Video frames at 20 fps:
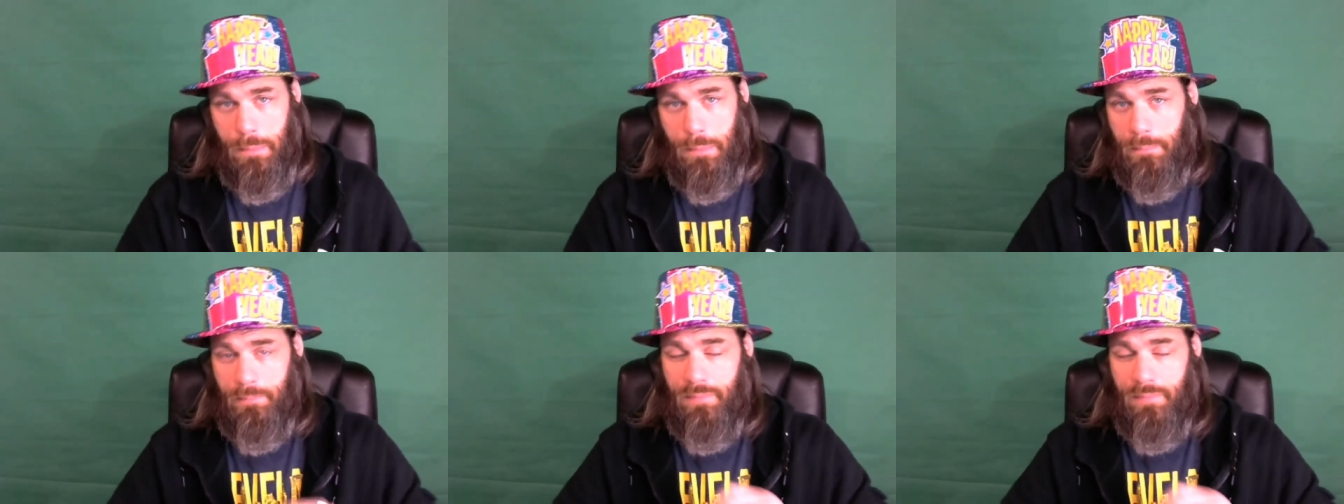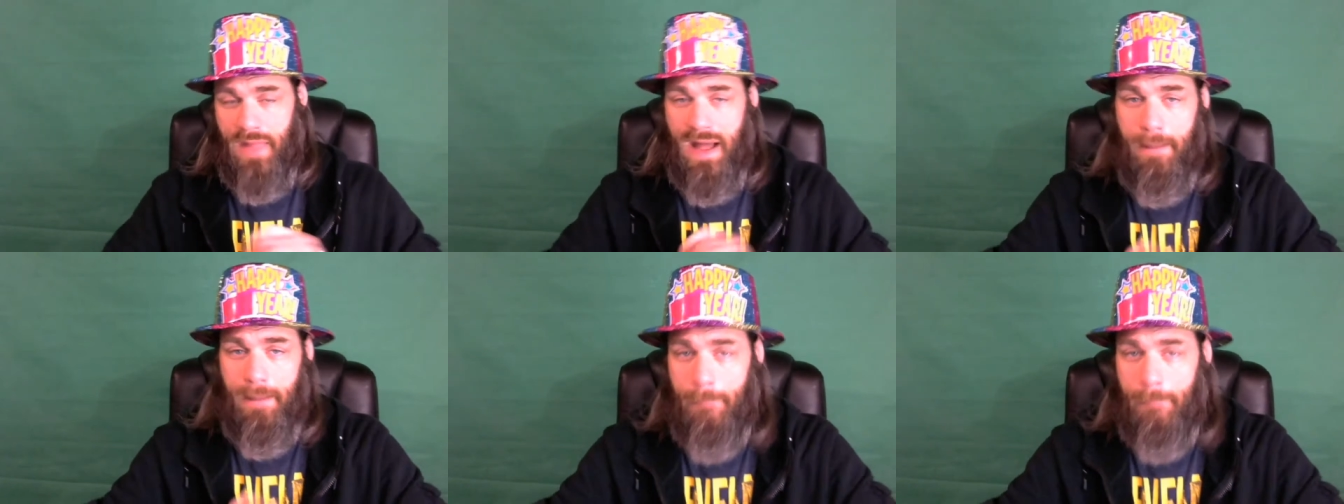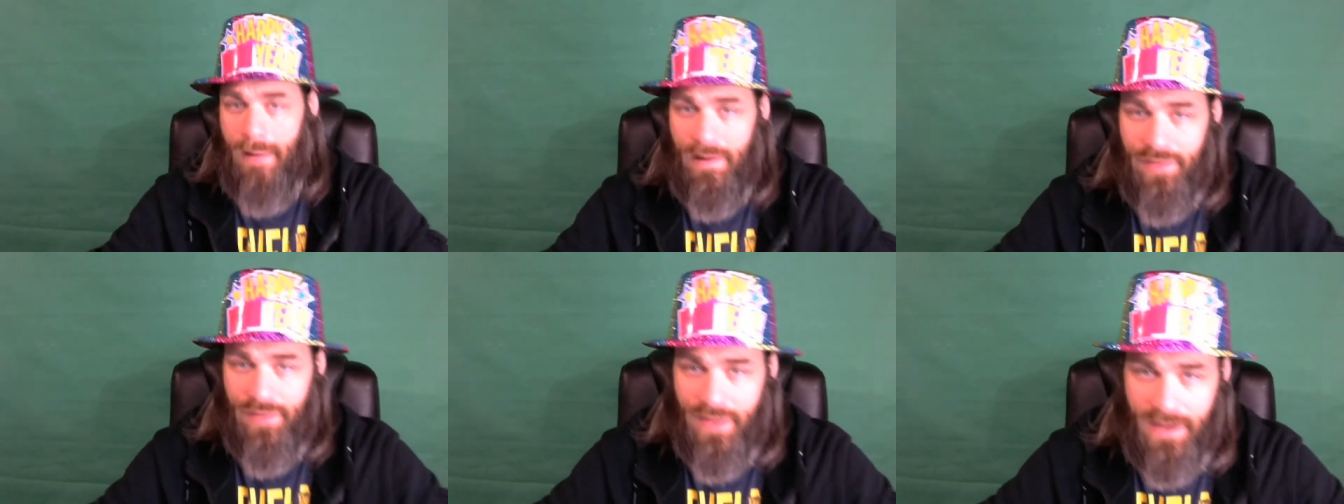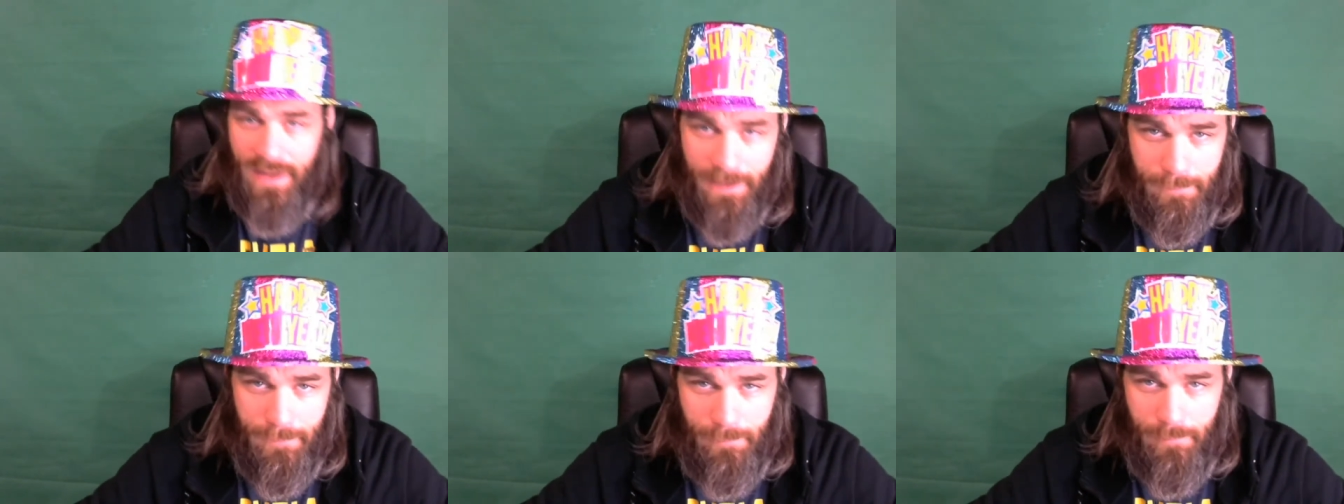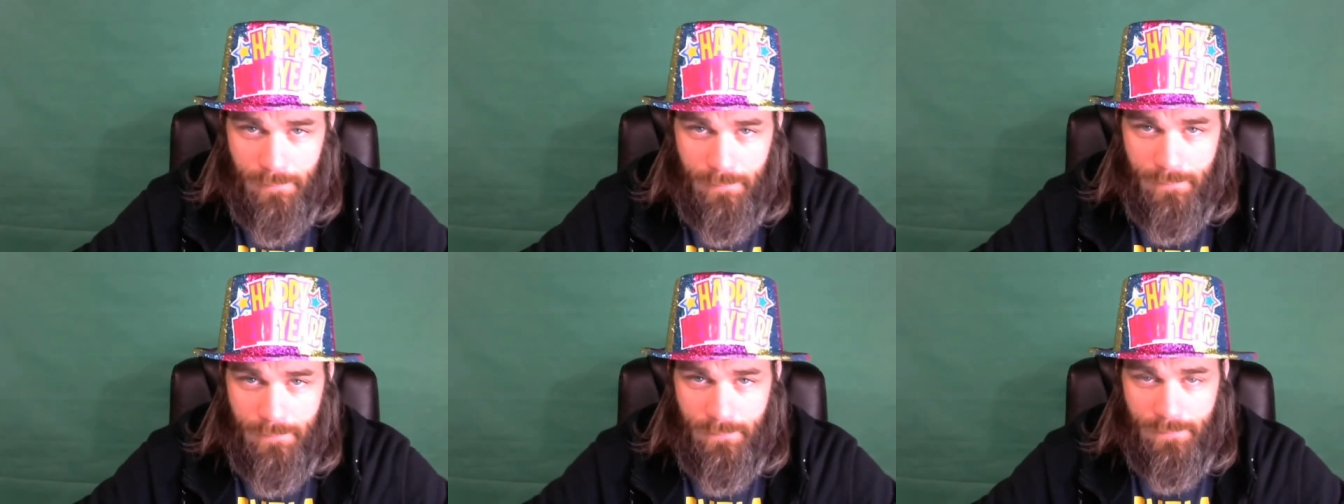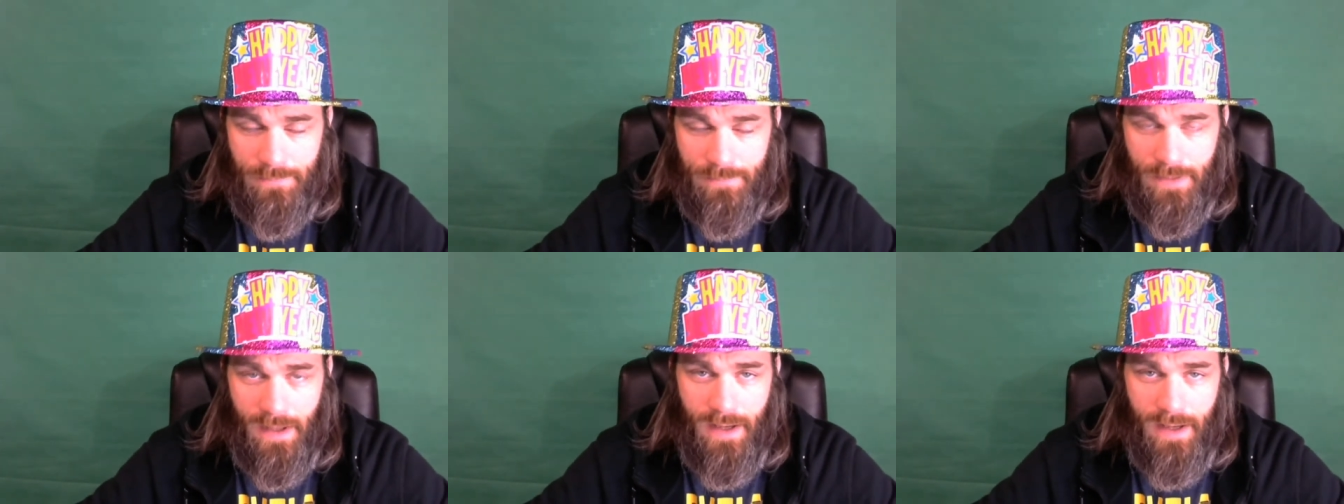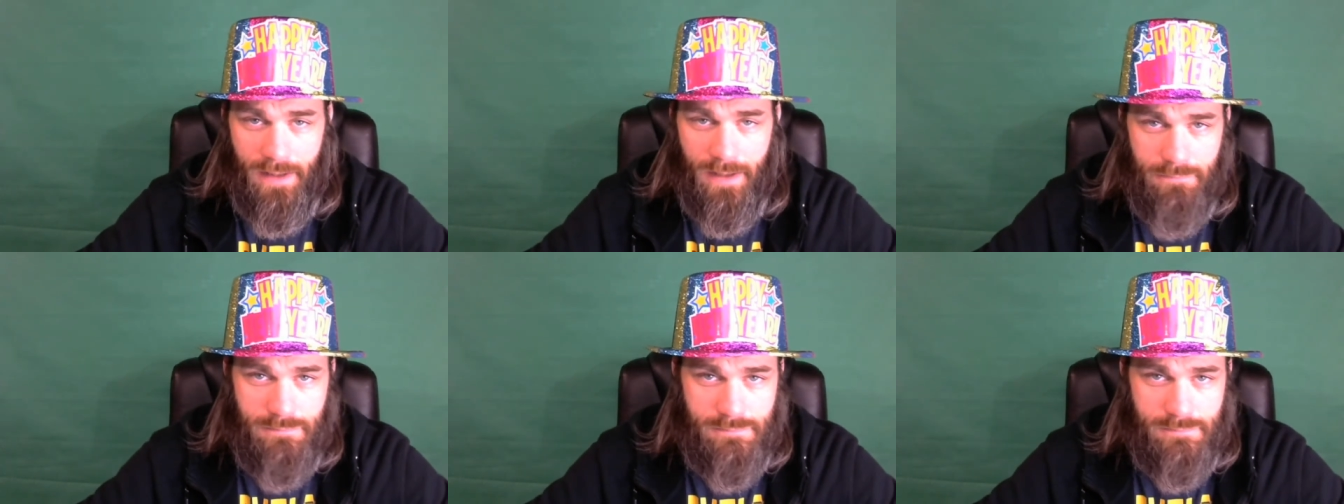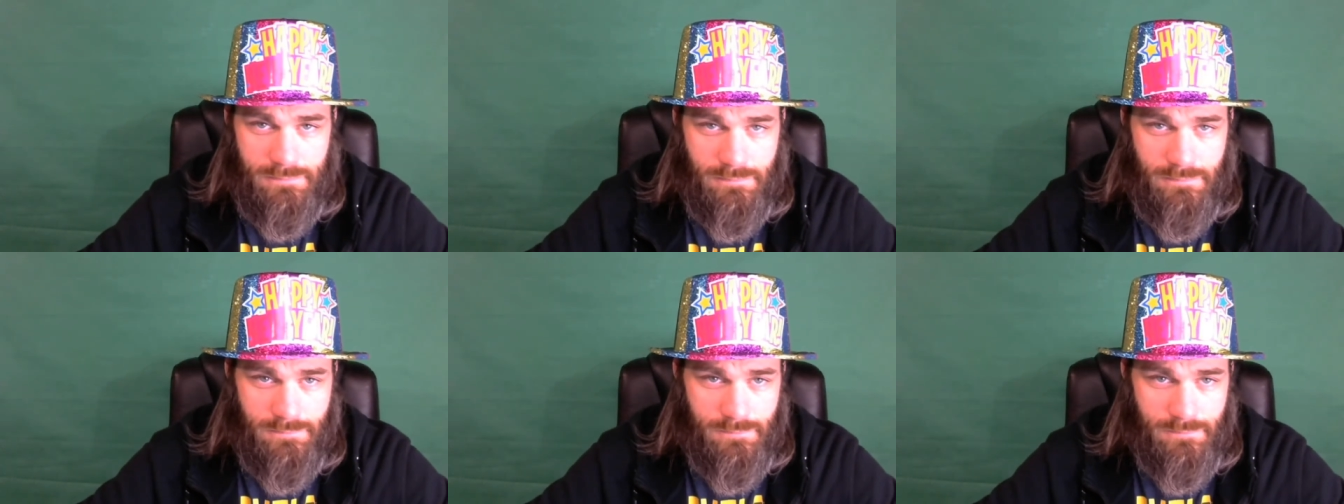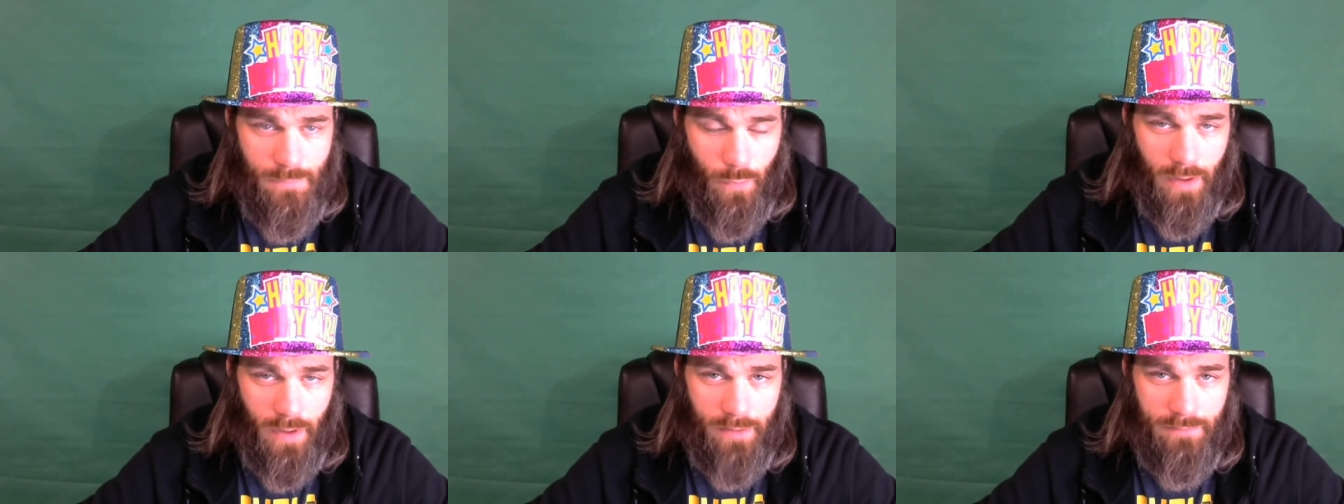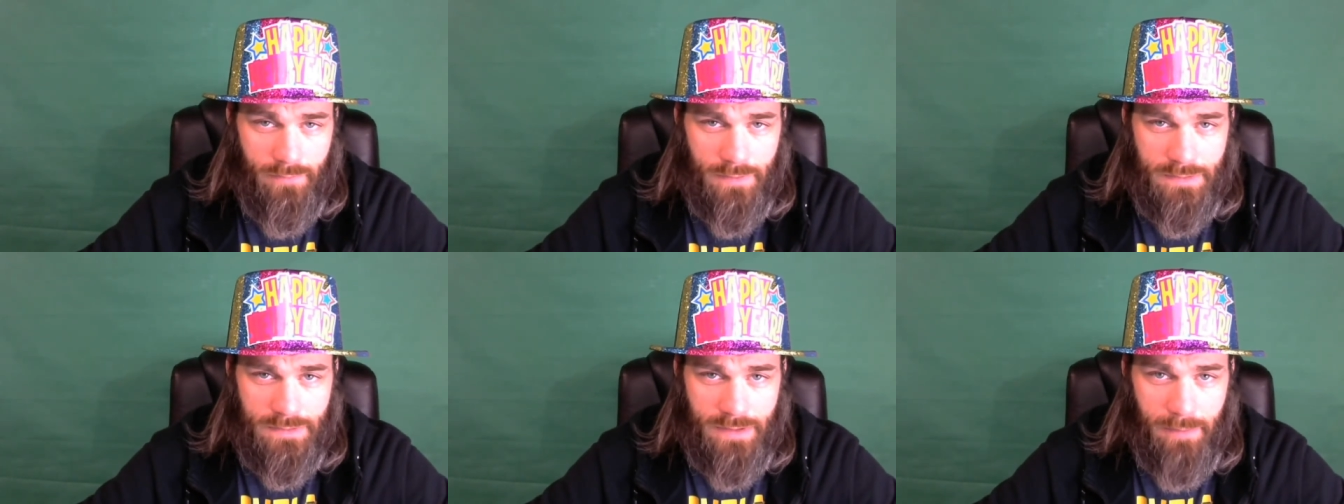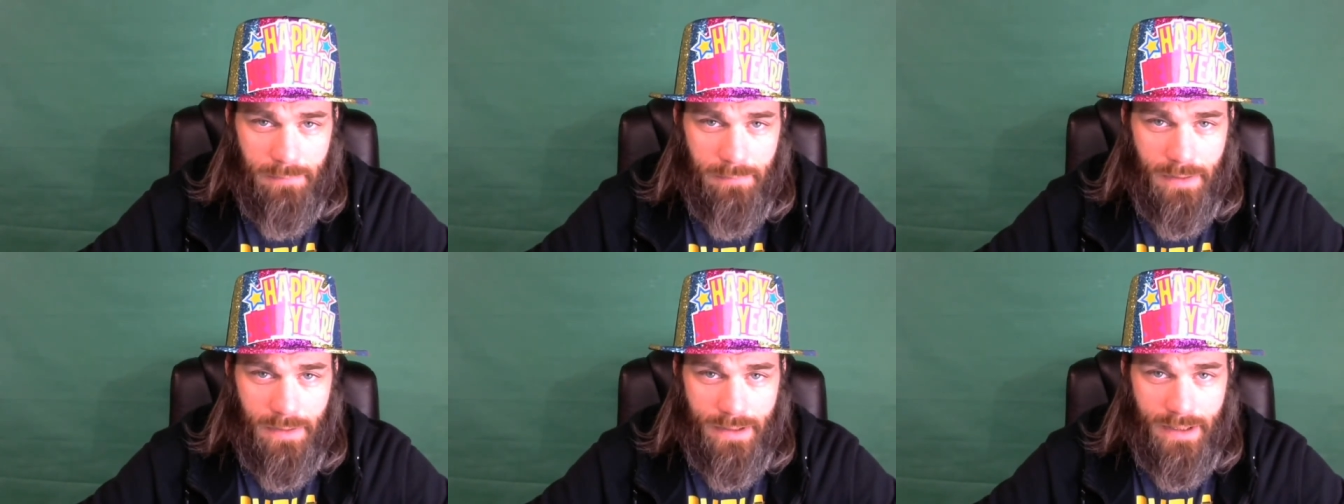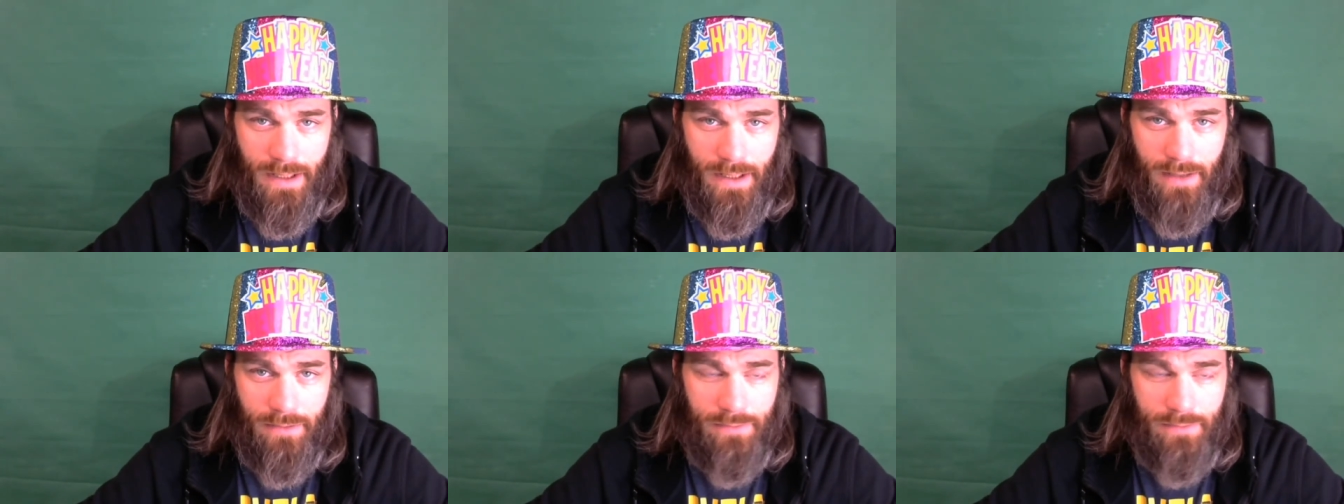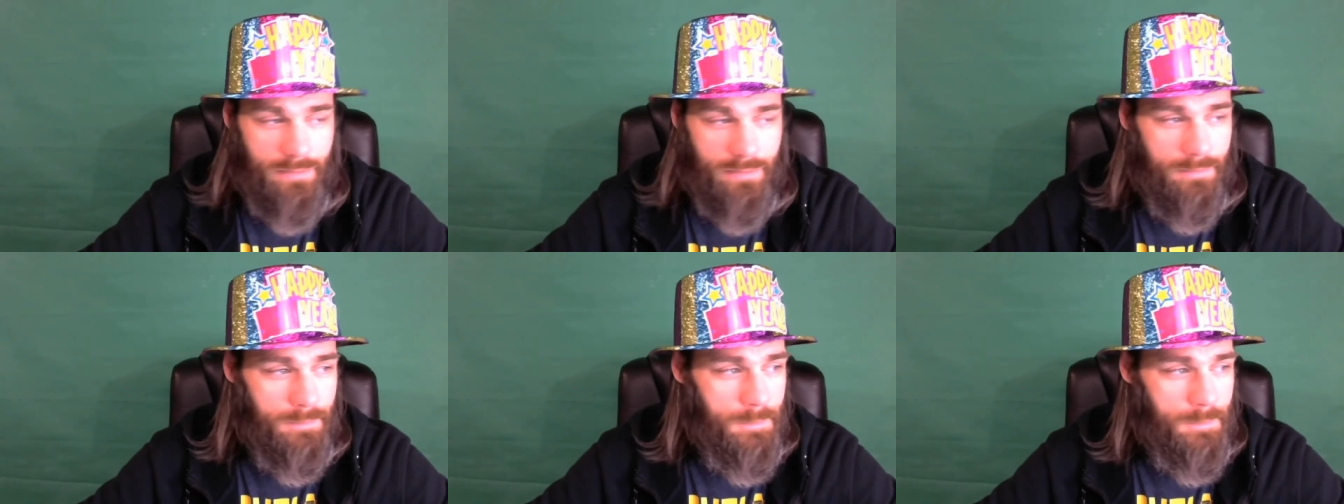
not my thing, okay? Working for somebody else.